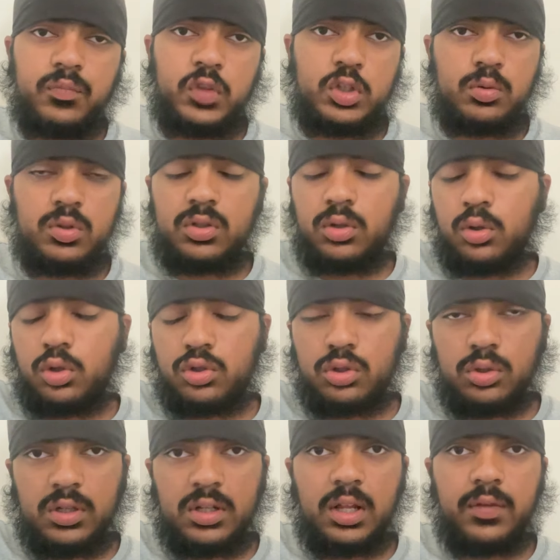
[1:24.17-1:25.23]
So he's still got two
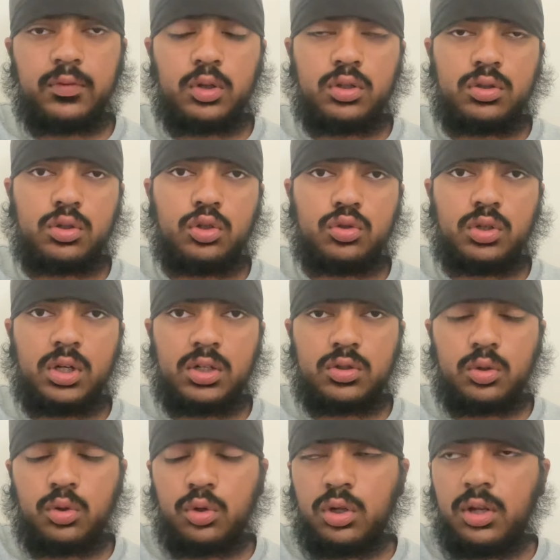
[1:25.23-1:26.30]
years left on his contract. So
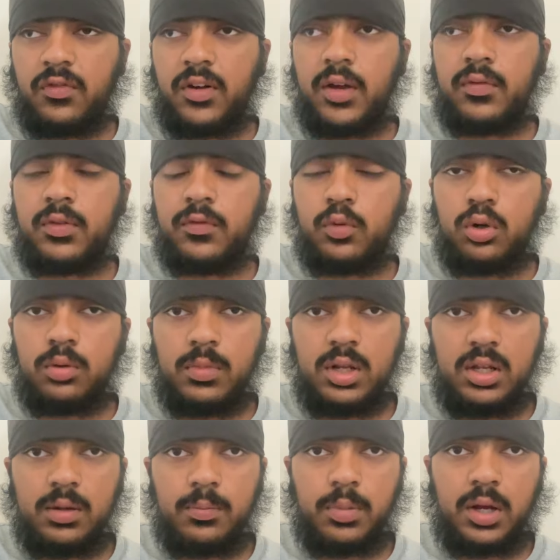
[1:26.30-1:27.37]
35 to 40
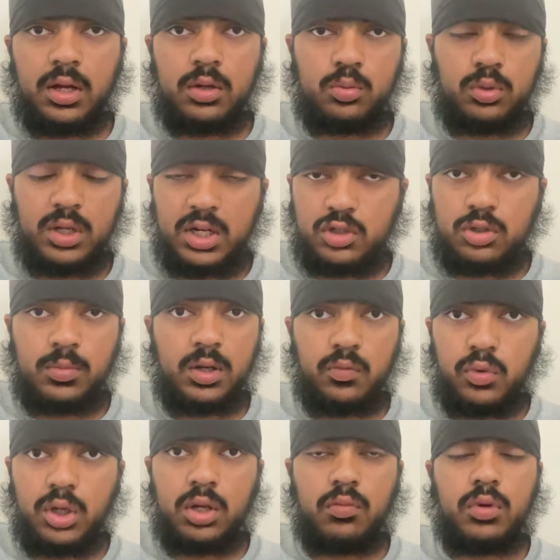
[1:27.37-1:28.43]
million pound would actually be a
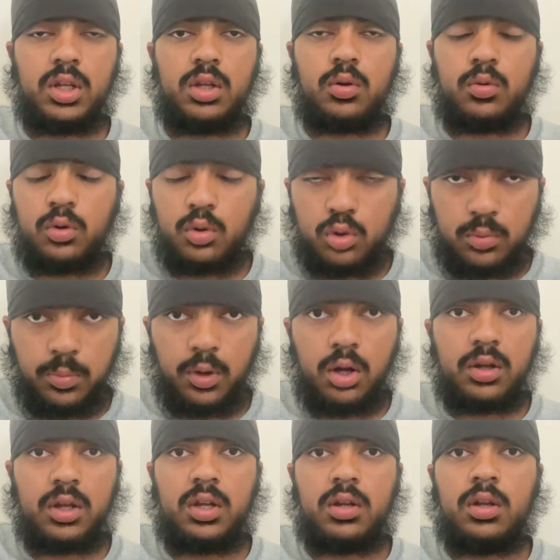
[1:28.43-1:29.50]
really, really good
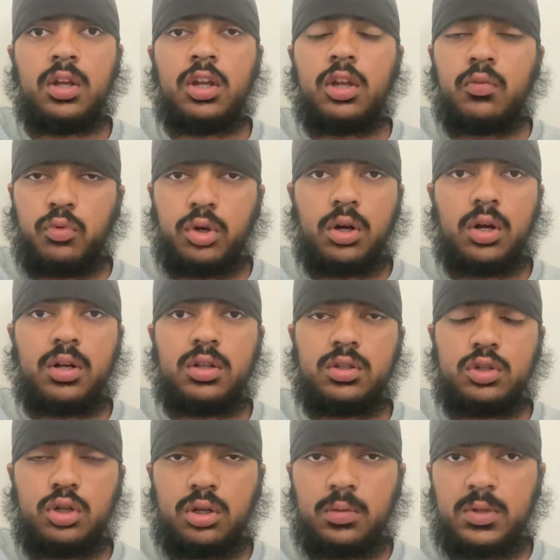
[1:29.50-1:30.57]
bargain regarding the
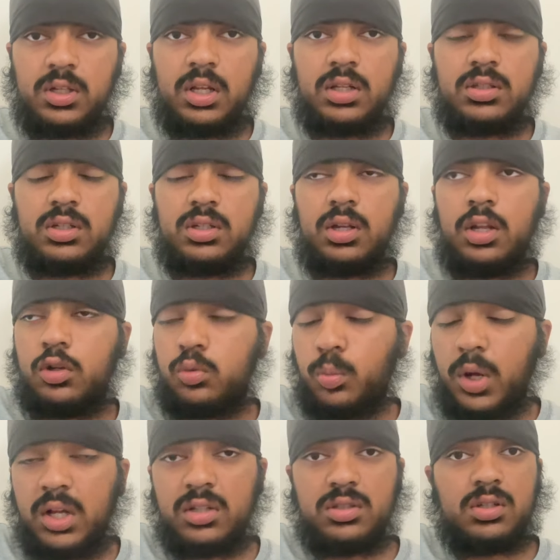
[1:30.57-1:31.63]
circumstances, as
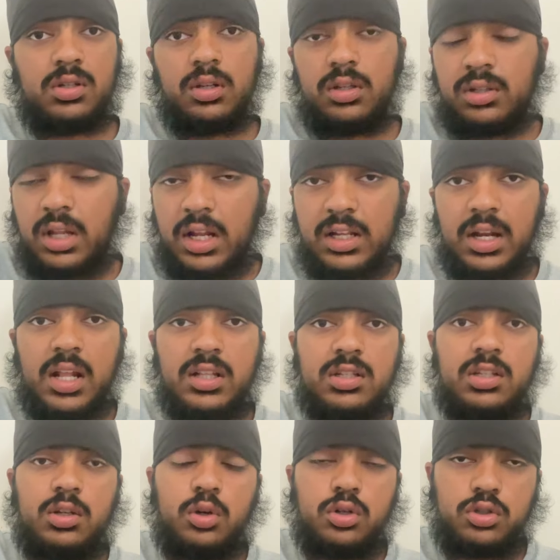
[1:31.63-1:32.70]
well as selling
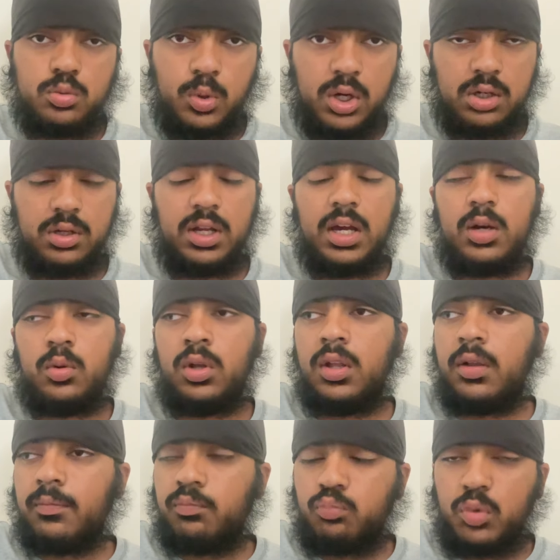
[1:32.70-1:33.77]
Antony on as well now.
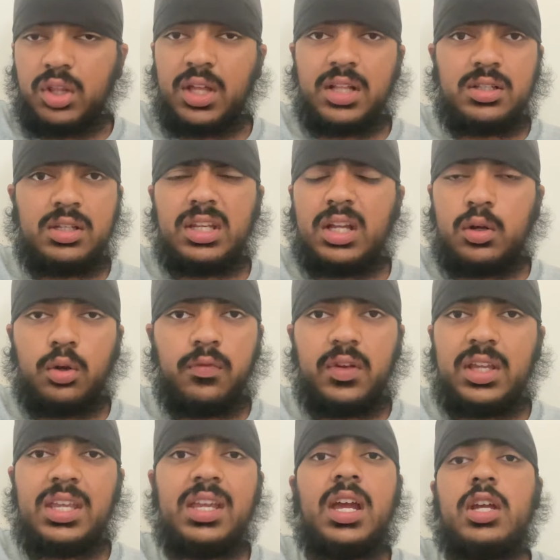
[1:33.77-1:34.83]
With Antony, I don't
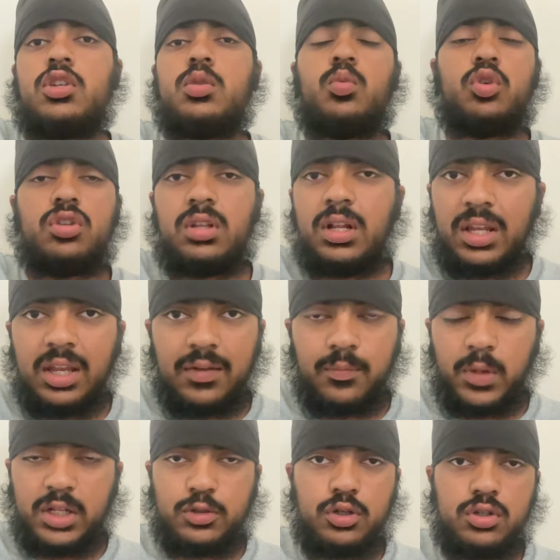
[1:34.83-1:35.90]
think he actually wants to leave
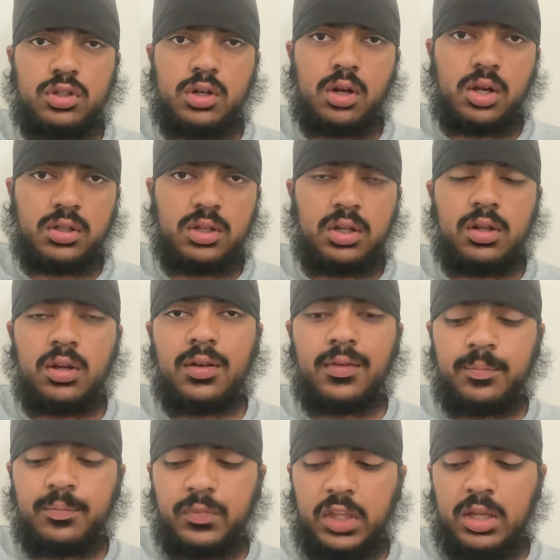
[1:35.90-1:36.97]
Manchester United.
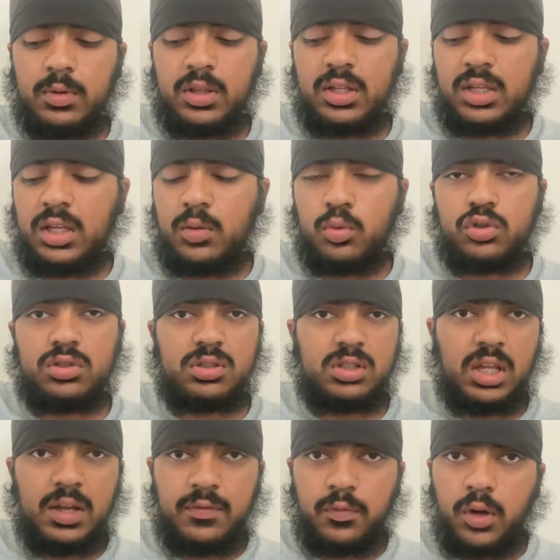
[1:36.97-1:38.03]
And I think he wants to
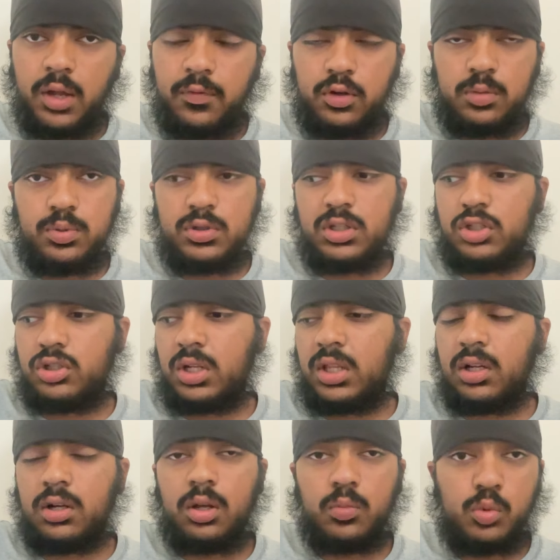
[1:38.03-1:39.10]
stay and fight for his position at
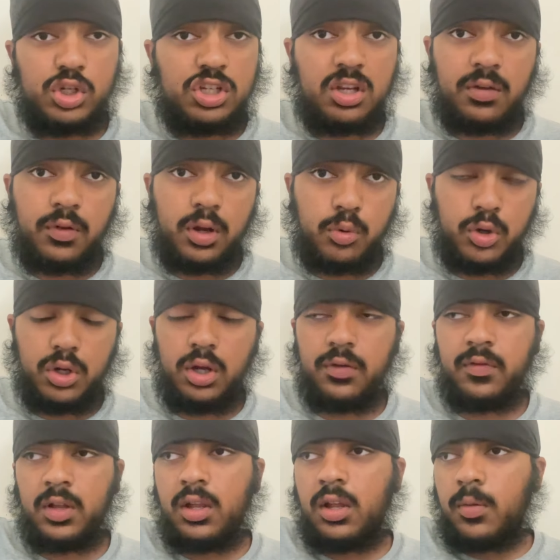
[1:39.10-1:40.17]
the club, which is fair enough.
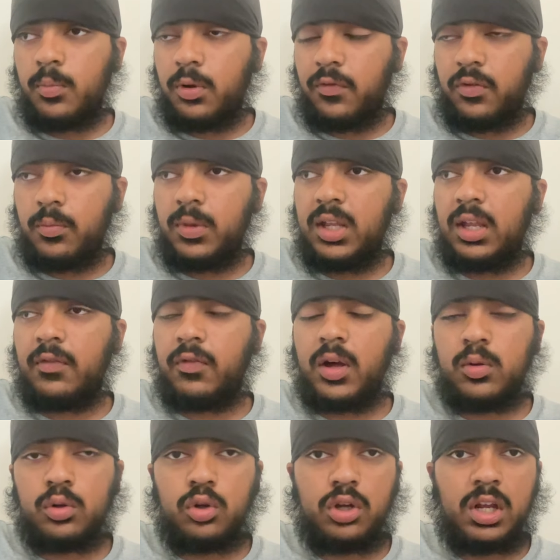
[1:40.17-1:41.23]
But for me, if I
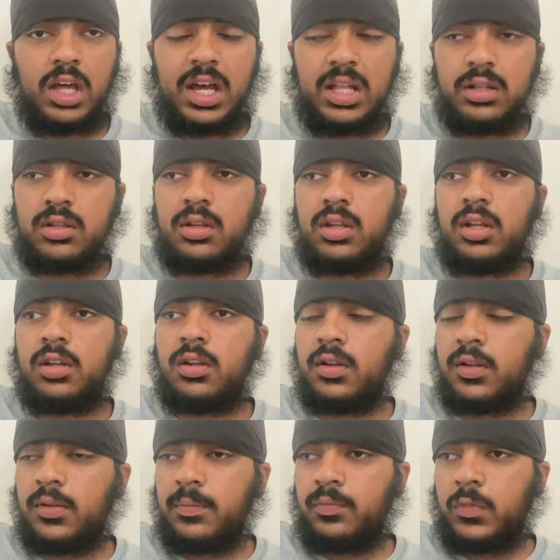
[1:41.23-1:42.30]
was looking at Antony,
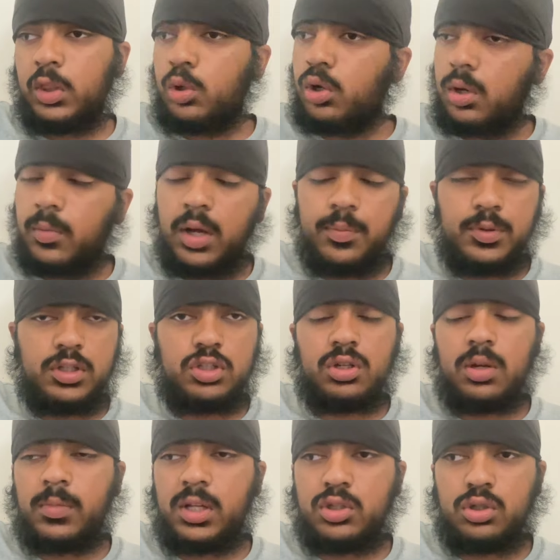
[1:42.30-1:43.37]
look at my position
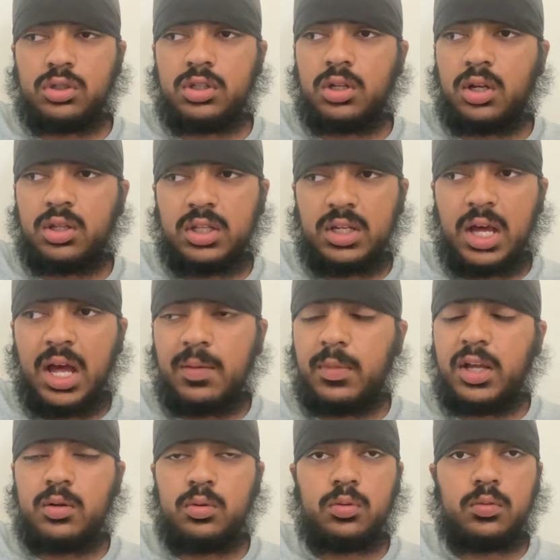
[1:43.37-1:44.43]
at Manchester United,
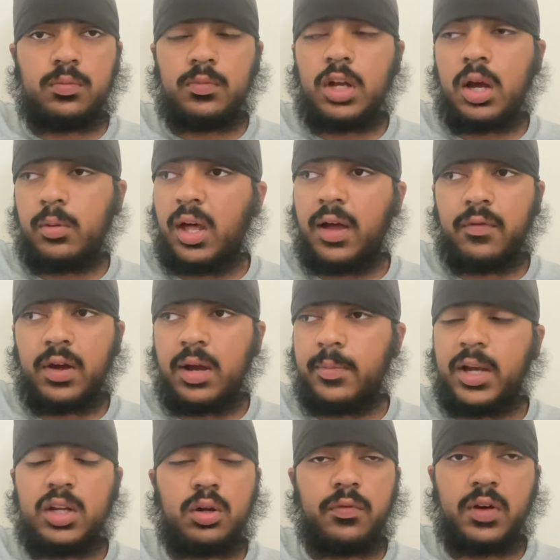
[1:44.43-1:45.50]
Amad, I would have
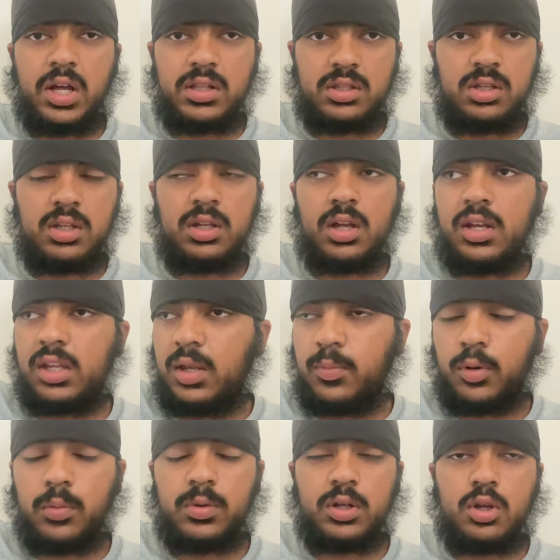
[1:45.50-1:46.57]
Amad over Antony, and he
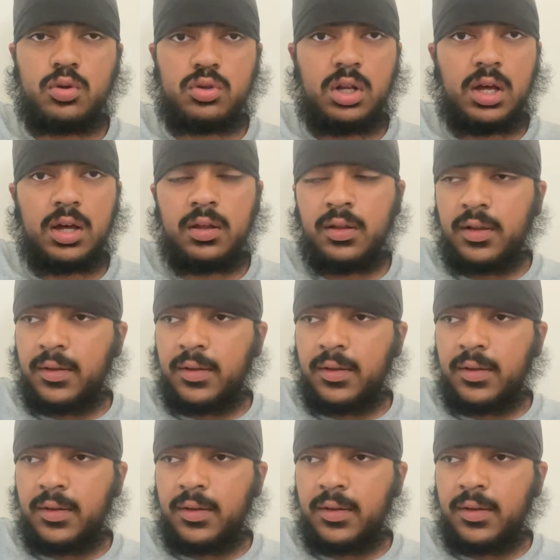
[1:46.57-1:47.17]
probably knows that